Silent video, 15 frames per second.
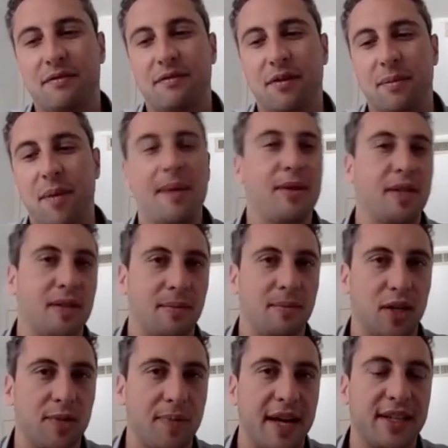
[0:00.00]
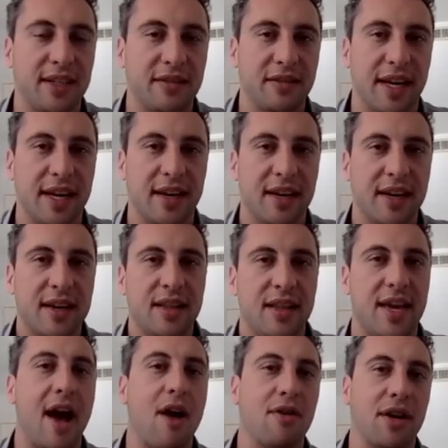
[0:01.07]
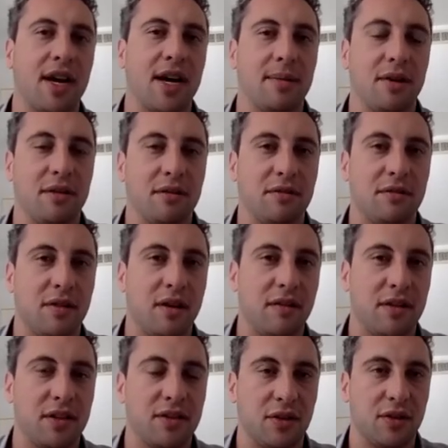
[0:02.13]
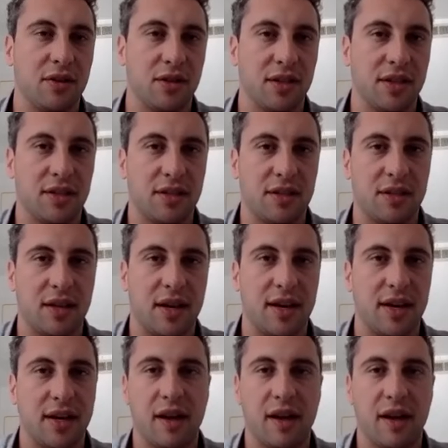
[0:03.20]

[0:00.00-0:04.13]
my perspective like the outcome of of a socialist uh,